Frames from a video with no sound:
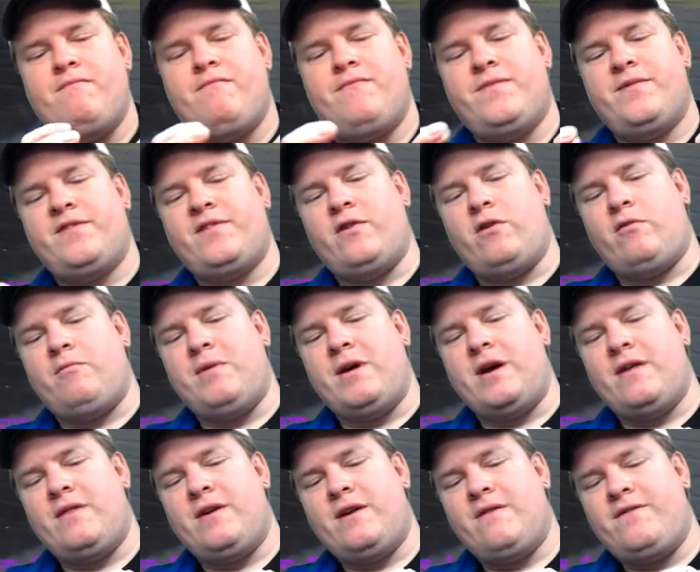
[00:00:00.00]
So it'll be
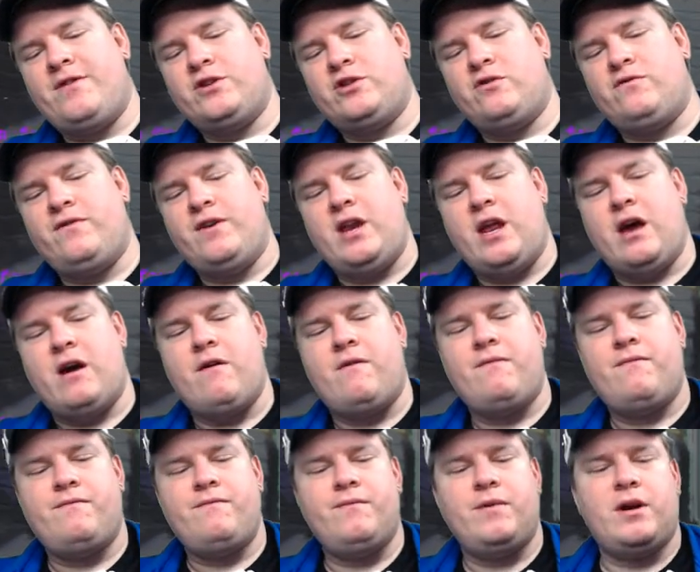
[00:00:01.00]
on the official video.
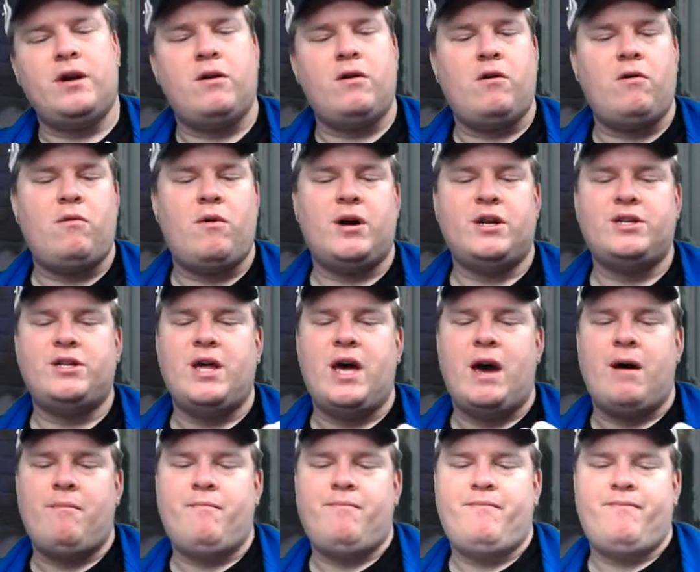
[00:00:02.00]
You can all watch
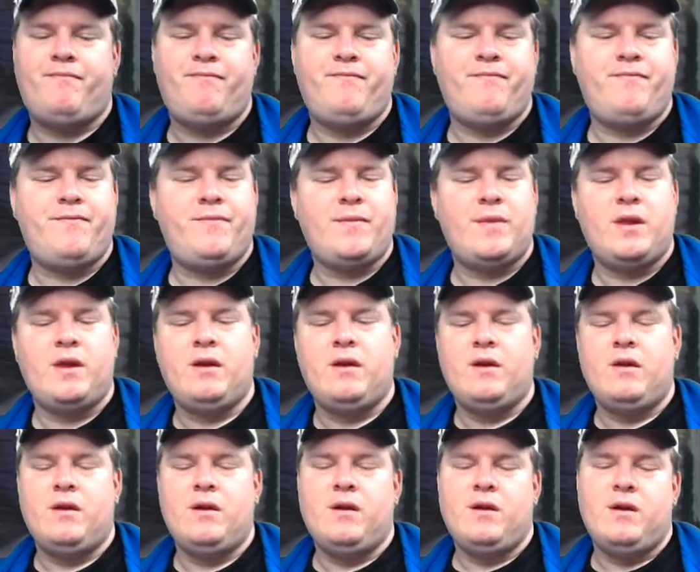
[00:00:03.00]
that.
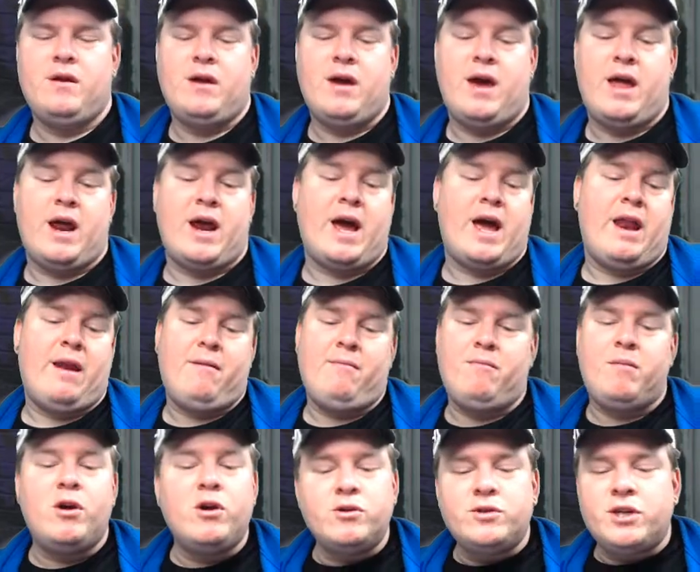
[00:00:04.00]
And I got
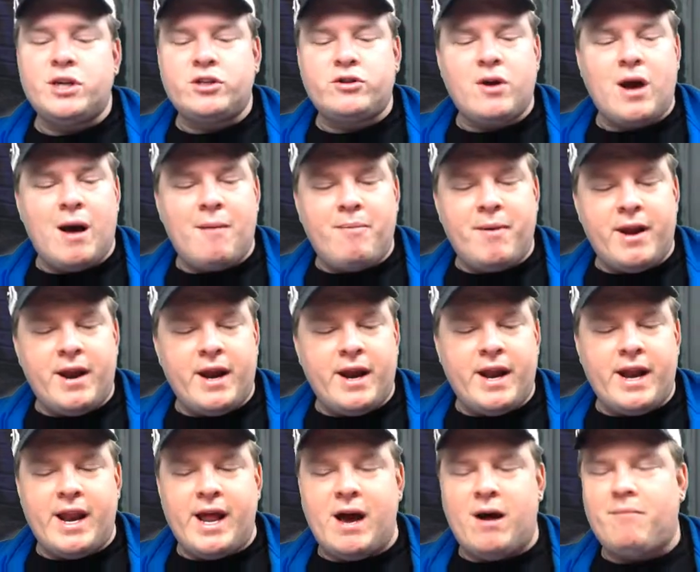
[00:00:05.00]
music dropping in
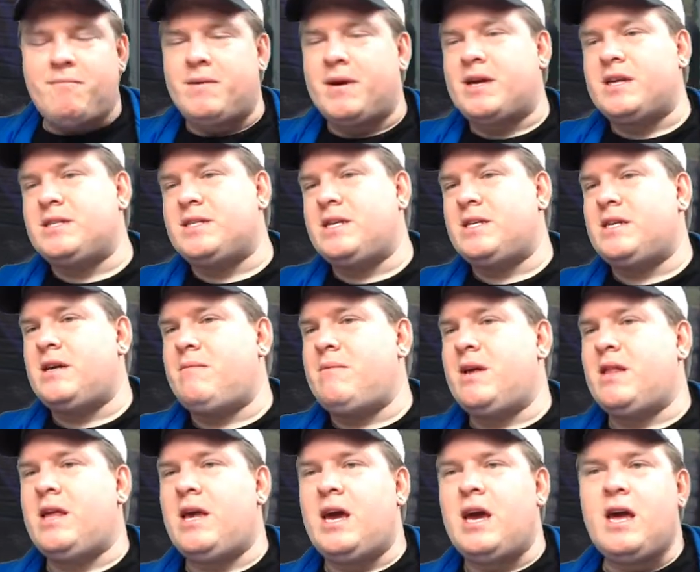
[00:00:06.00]
and out, because that's how
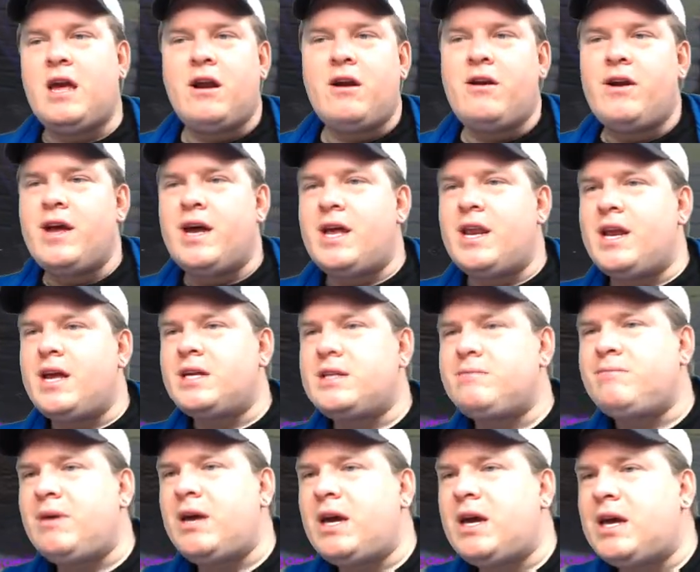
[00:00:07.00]
the internet is
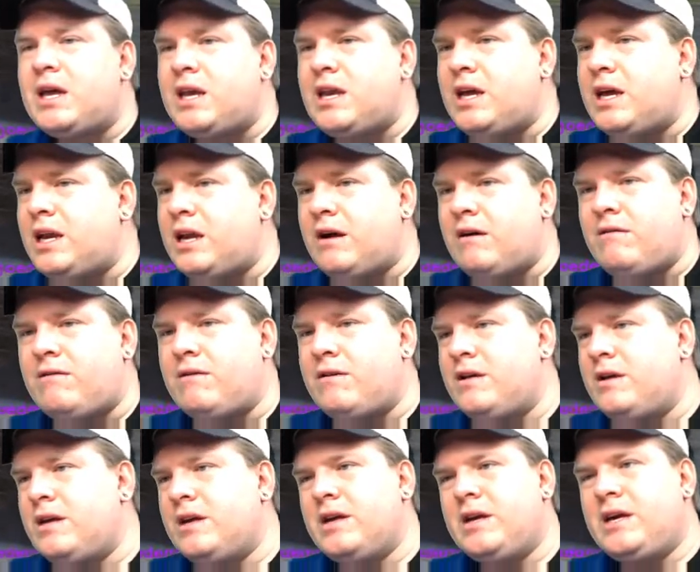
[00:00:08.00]
being,
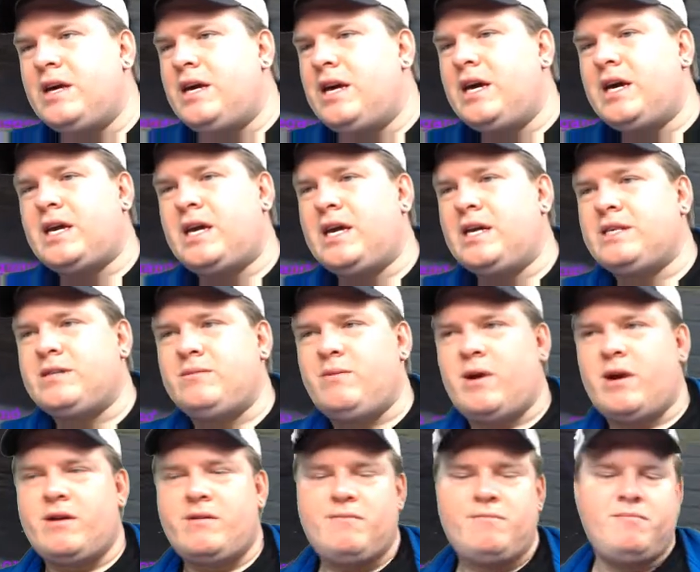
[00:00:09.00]
it gets
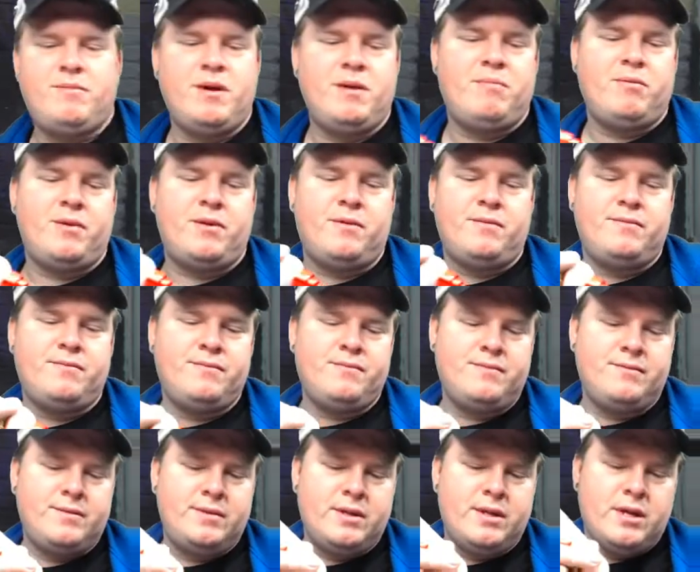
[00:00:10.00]
weird. People,
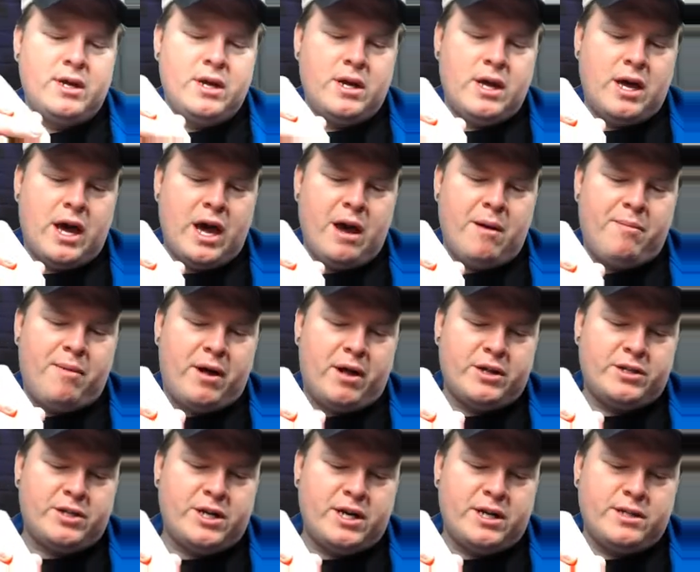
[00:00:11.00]
I
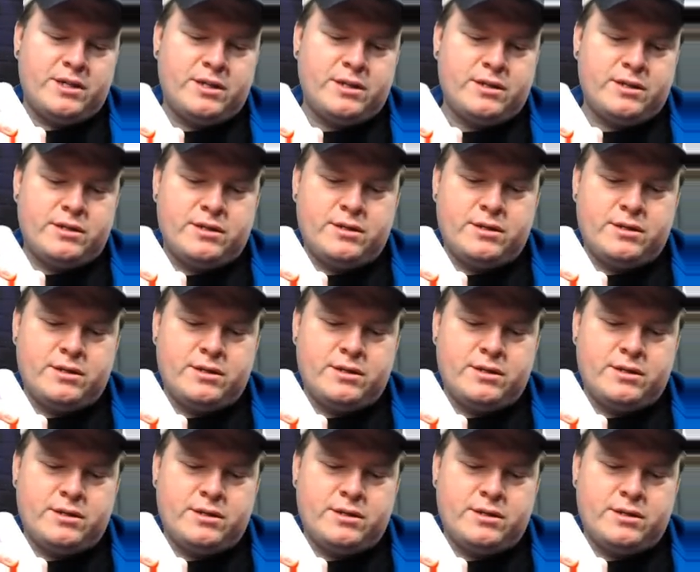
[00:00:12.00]
apologize.